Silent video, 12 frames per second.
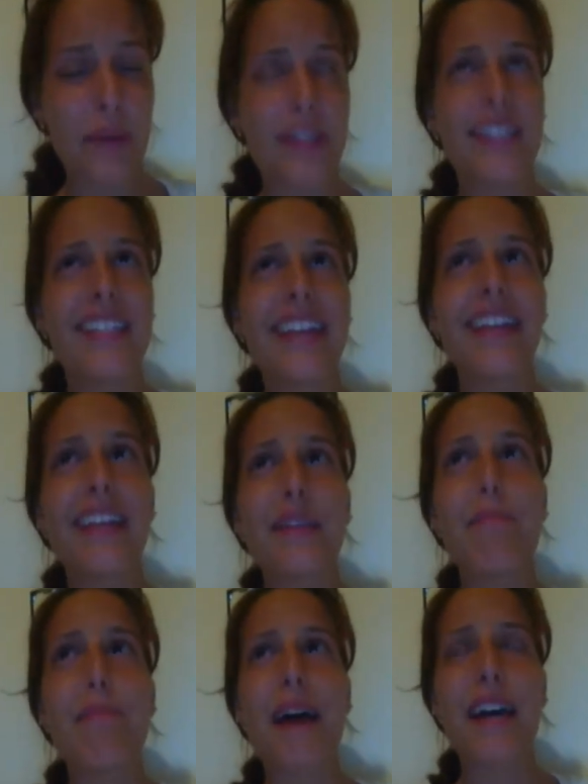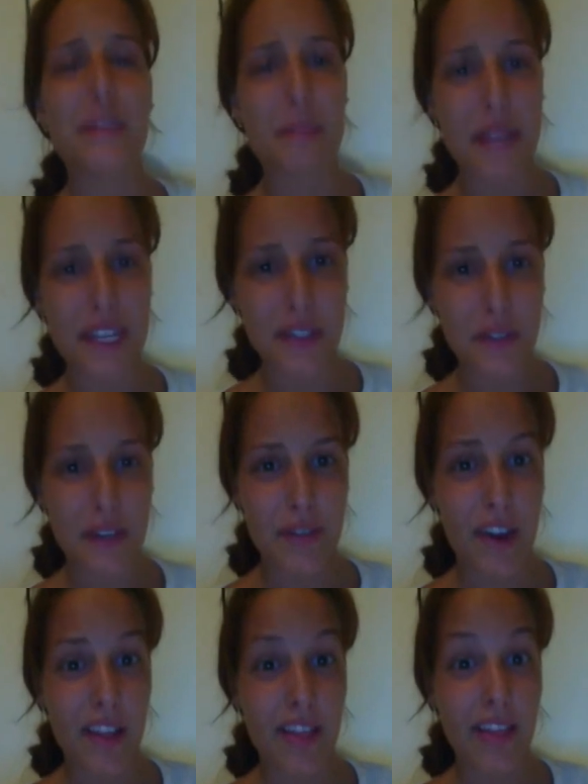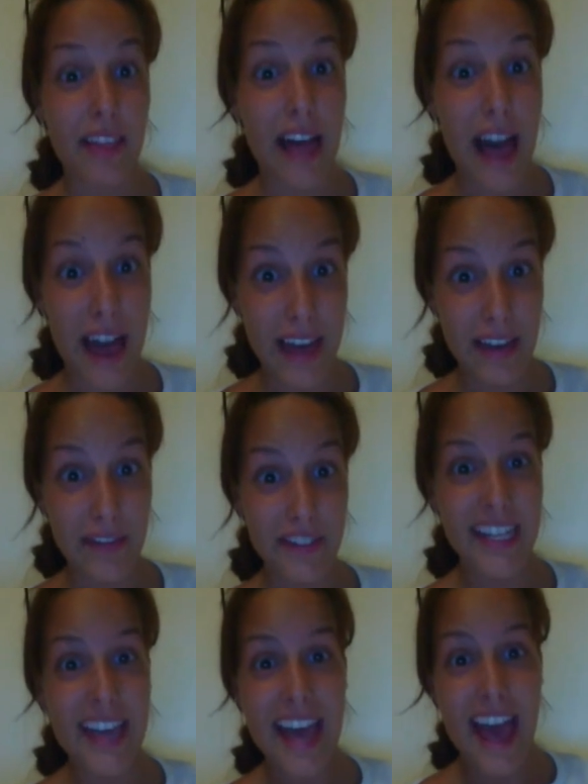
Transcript: We just had like the best pastry of our lives,